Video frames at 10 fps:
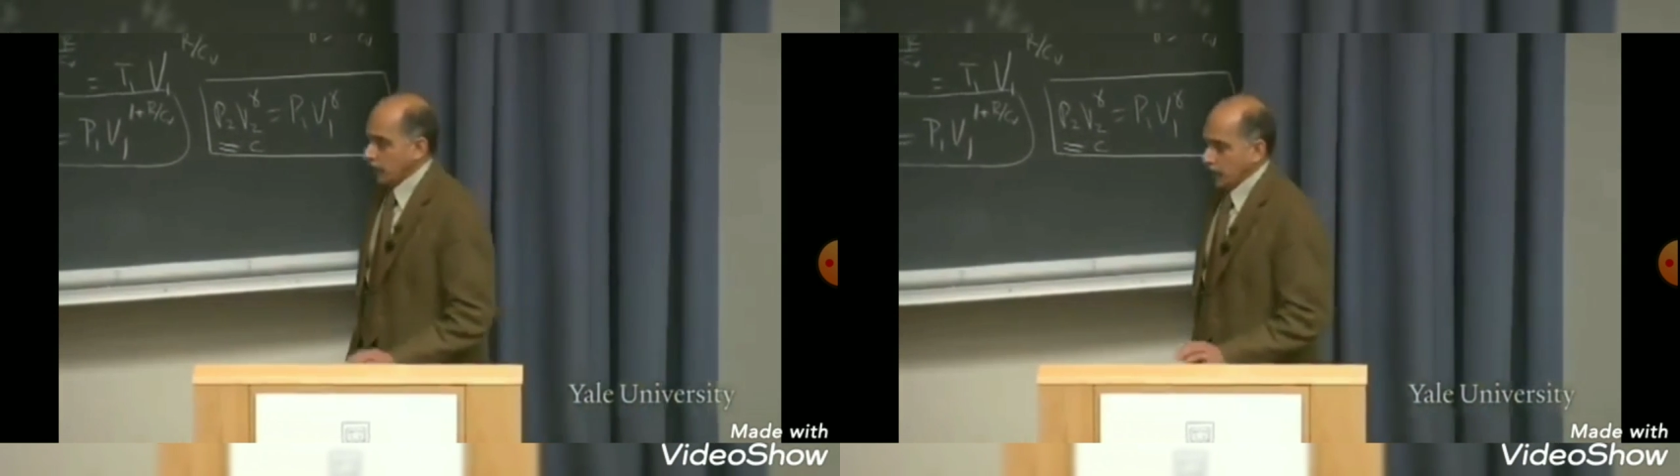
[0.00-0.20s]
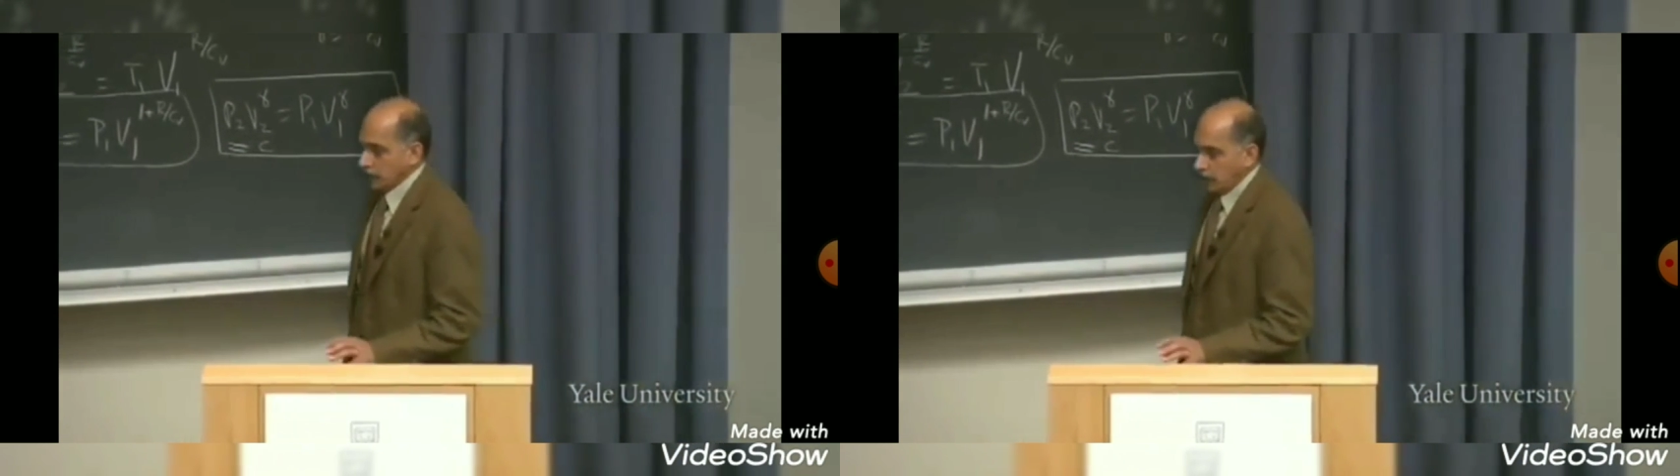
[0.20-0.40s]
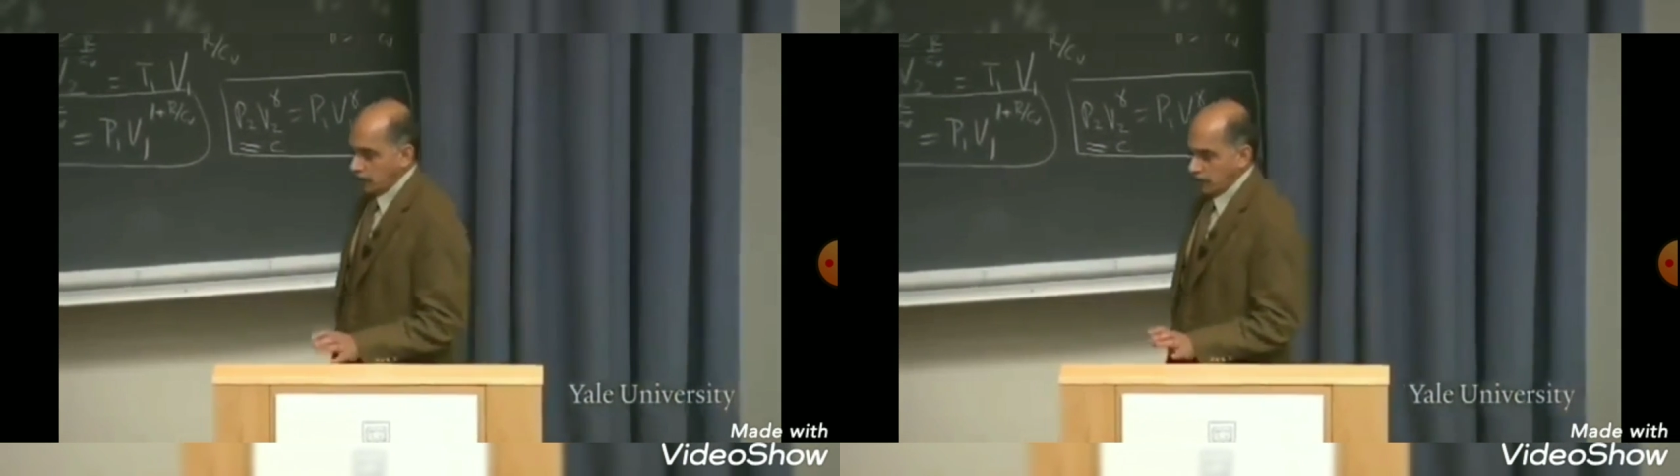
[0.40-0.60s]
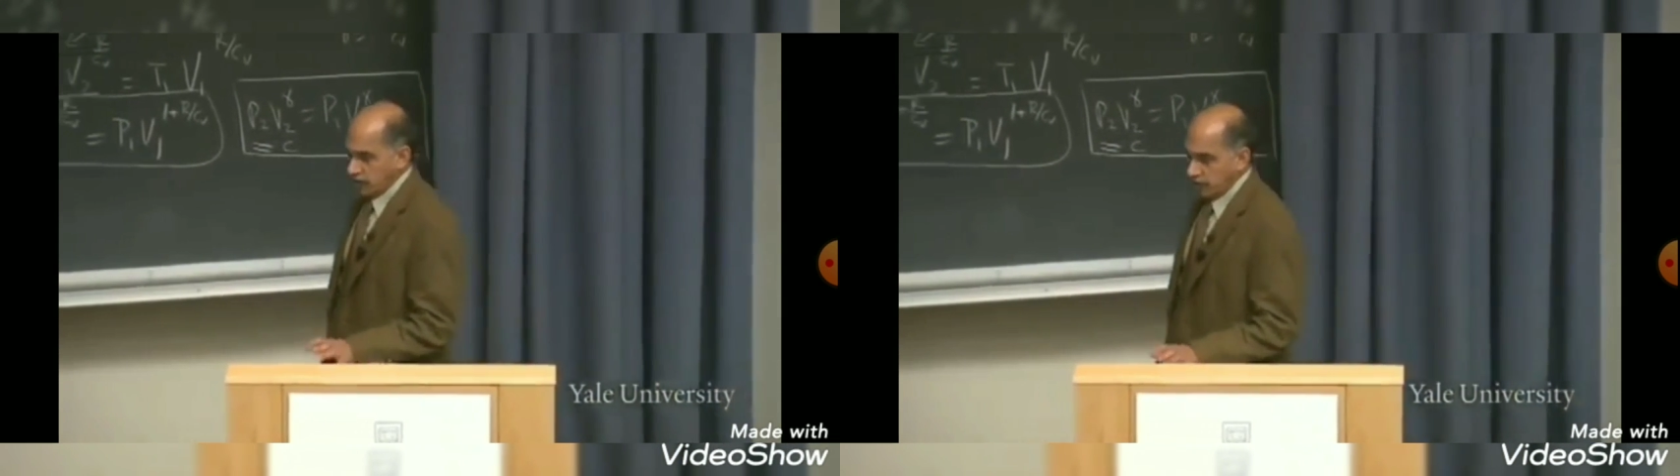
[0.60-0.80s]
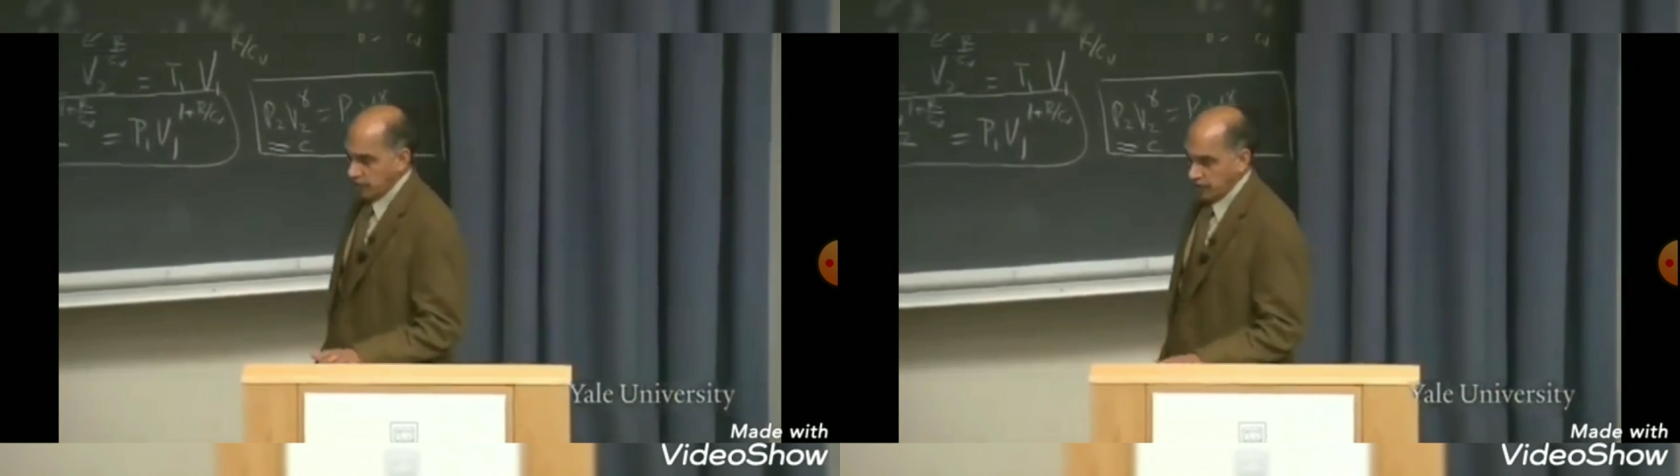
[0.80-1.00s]
And the law will
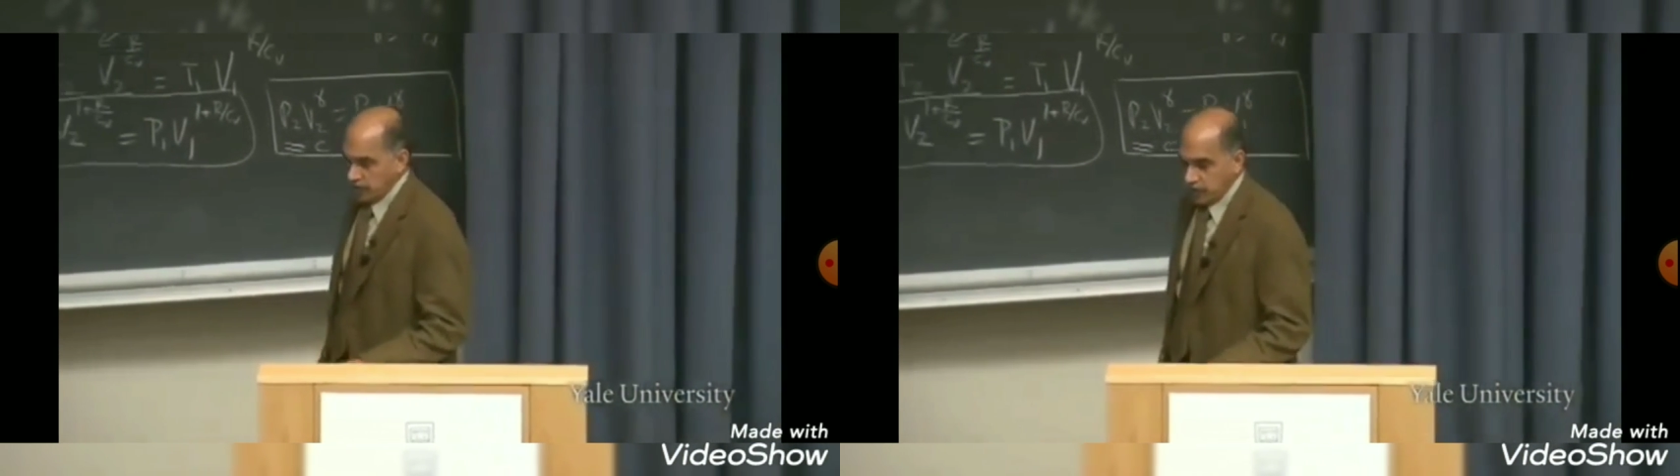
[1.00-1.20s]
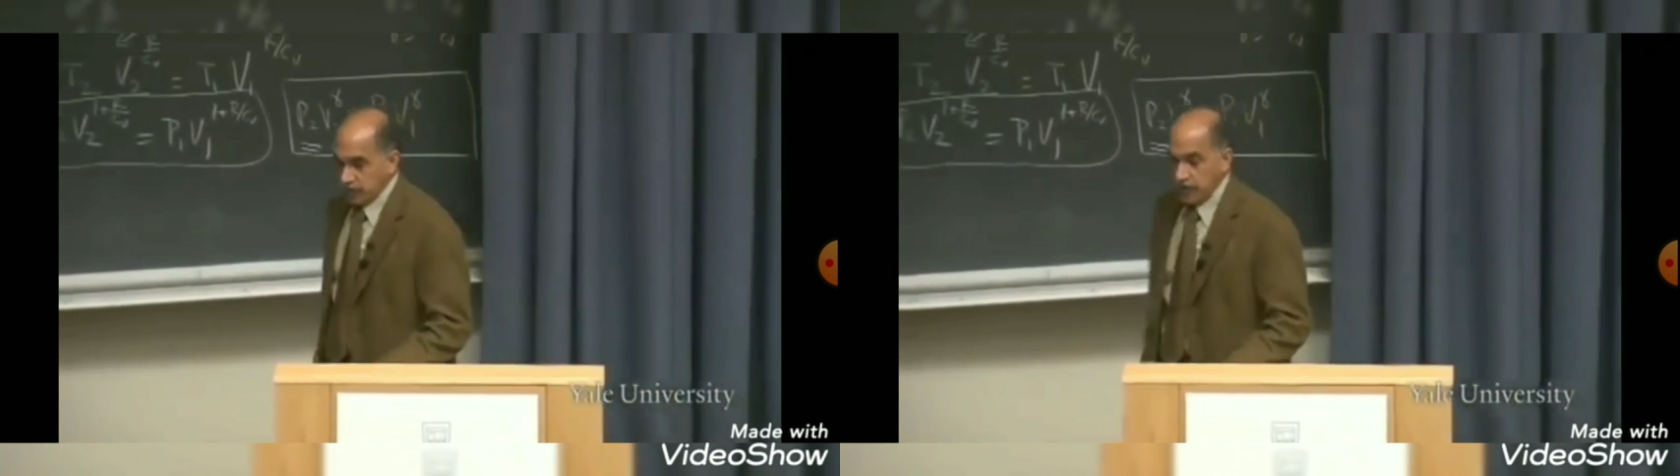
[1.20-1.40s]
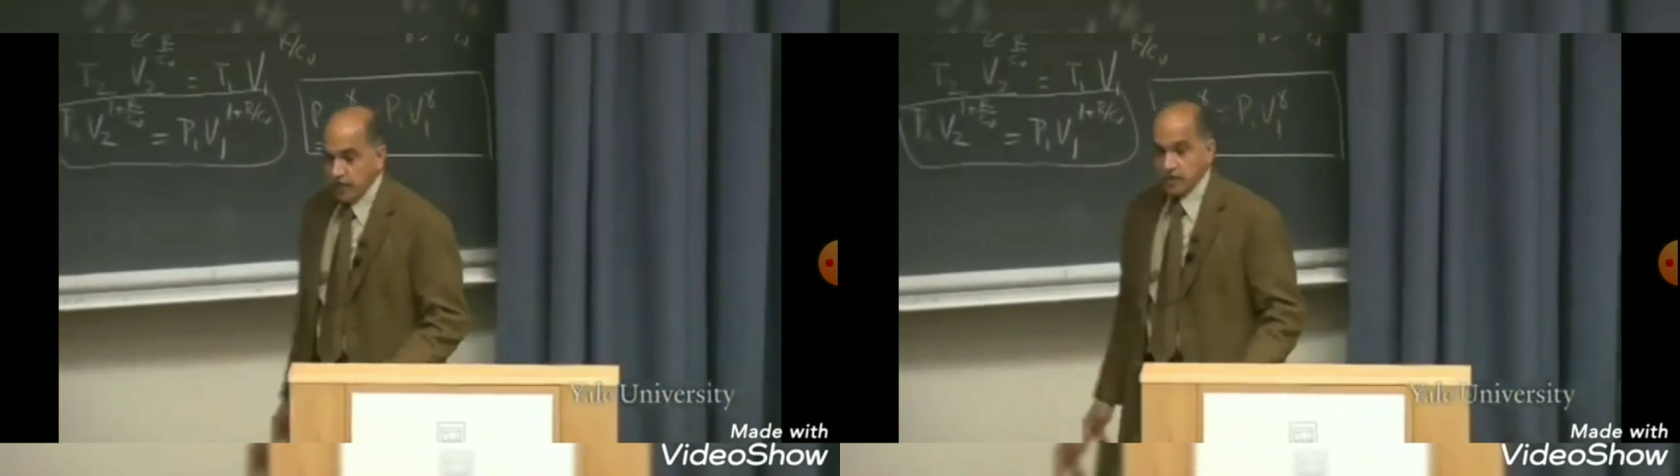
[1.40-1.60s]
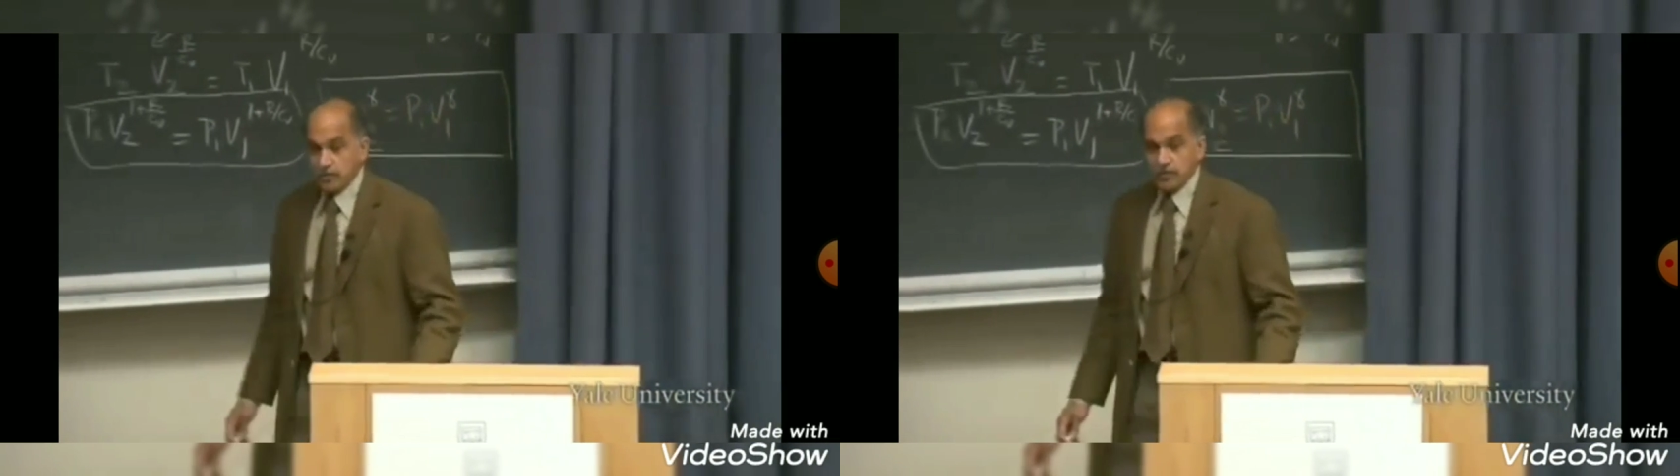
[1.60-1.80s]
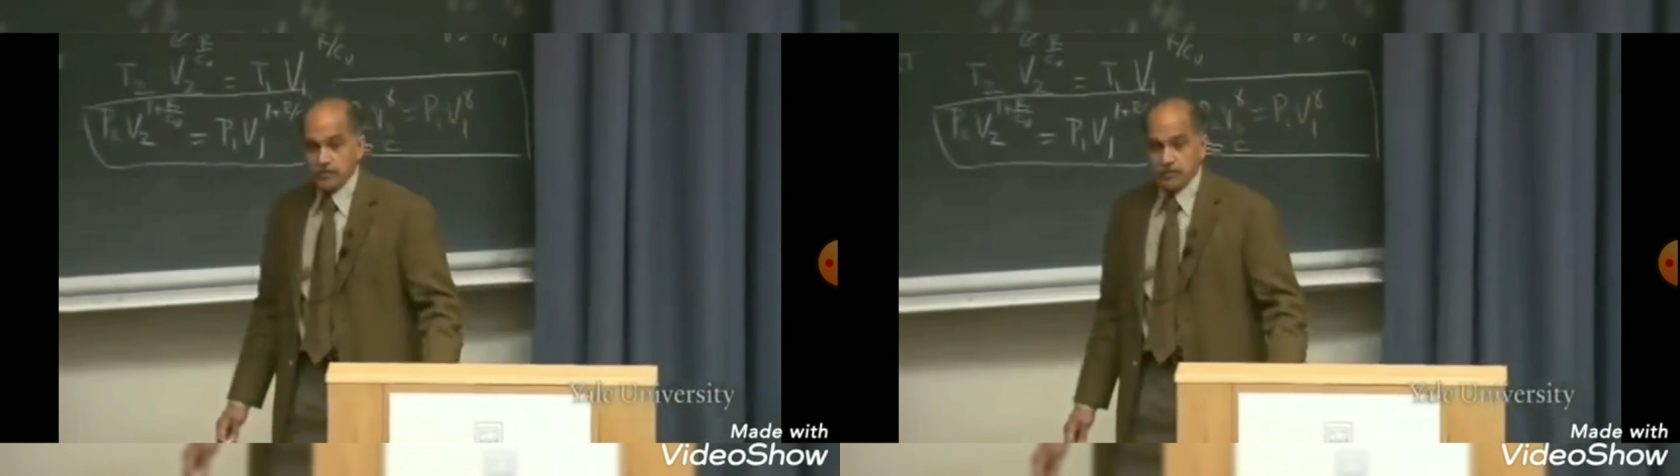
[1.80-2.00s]
simply say the
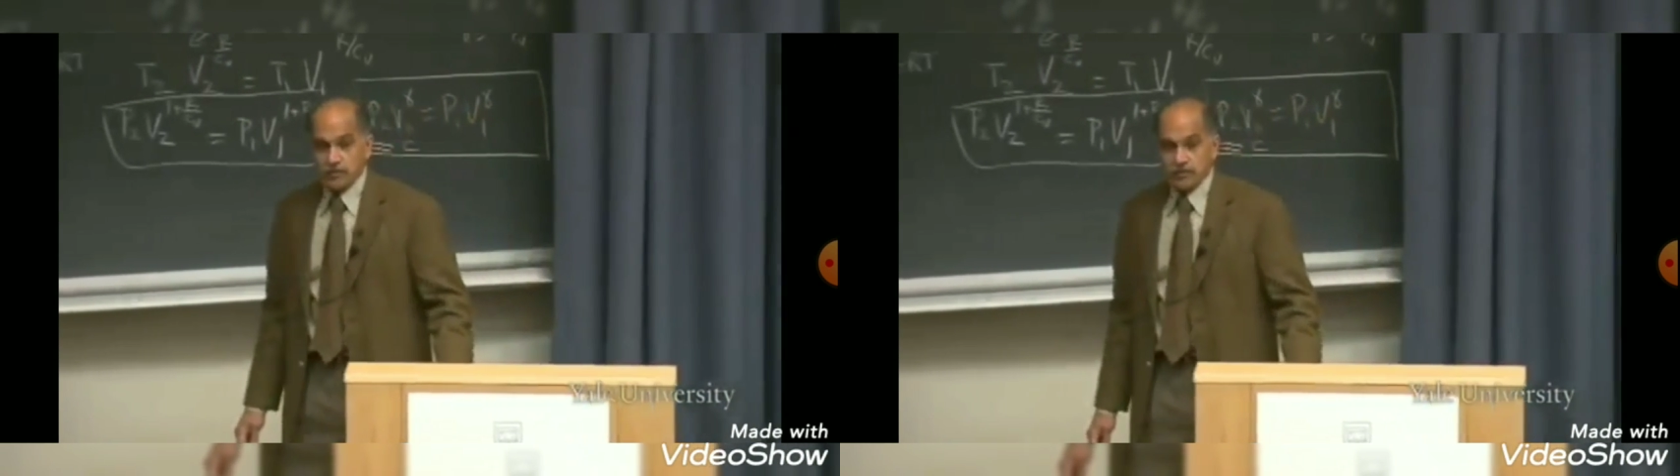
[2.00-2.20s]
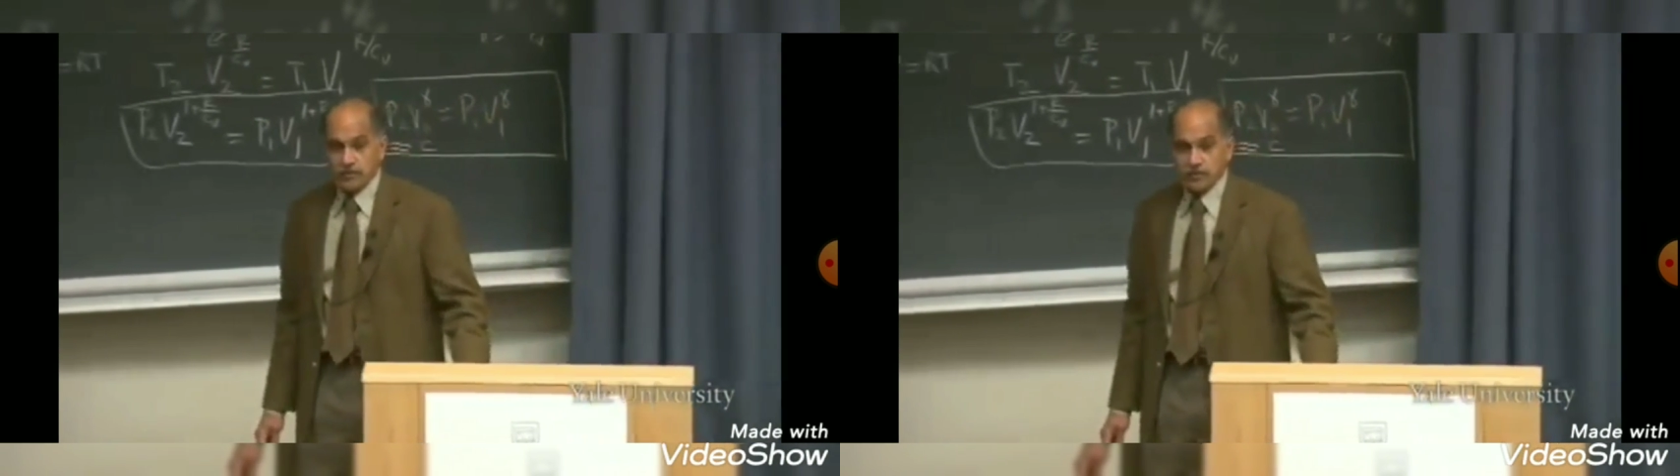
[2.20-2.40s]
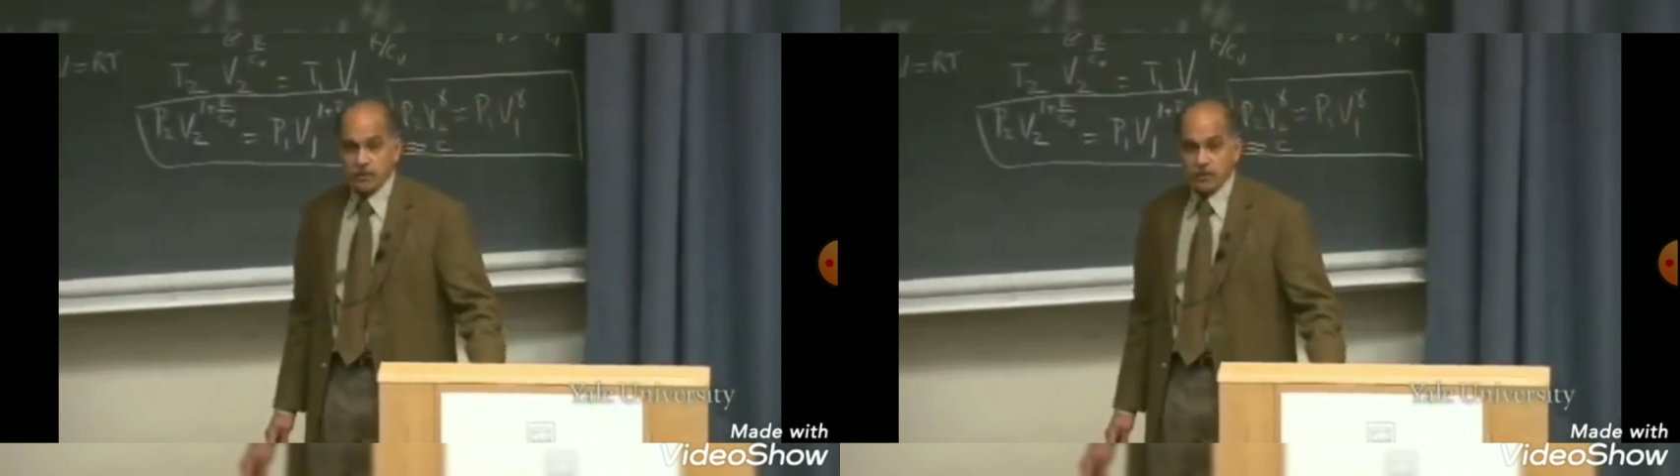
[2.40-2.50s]
entropy of the universe will